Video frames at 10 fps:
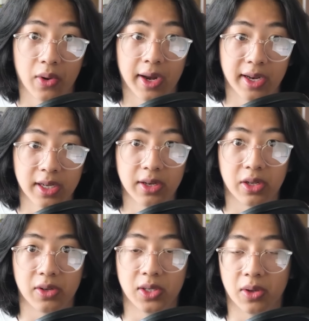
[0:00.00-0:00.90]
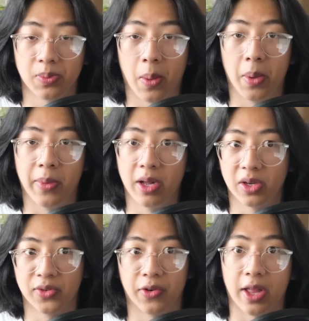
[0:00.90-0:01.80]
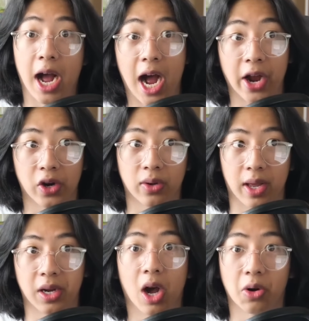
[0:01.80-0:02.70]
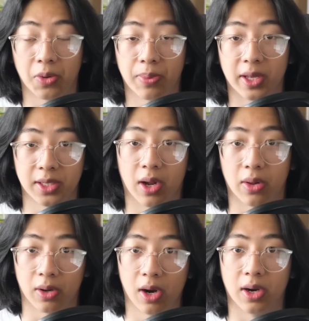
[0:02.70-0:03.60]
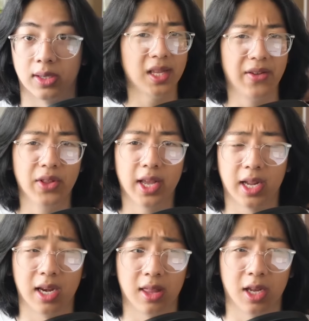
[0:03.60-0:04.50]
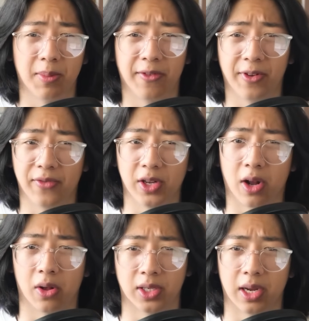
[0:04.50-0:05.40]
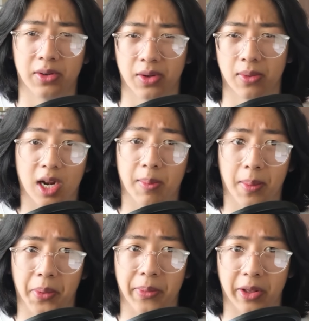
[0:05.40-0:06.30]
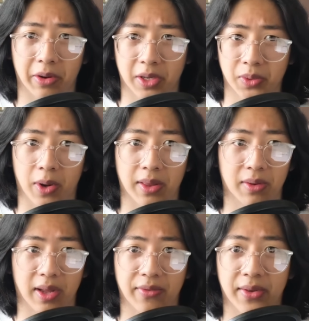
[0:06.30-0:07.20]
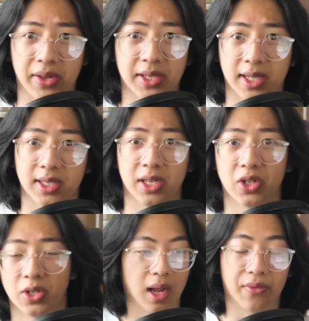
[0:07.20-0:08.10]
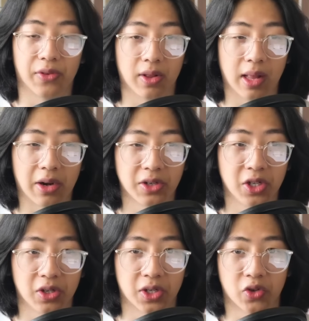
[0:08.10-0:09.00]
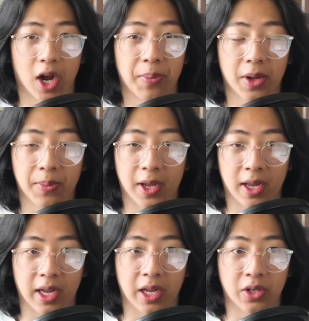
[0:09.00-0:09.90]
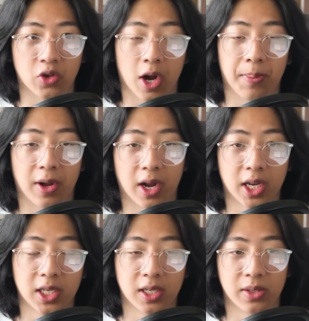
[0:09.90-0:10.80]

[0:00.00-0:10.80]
idea to use those bubble mailers for the higher like $100+ cards. Even like anything above $50 I would do in a bubble mailer, because what, they're like 50 cents each. And for the letters, you just drop them in a drop box.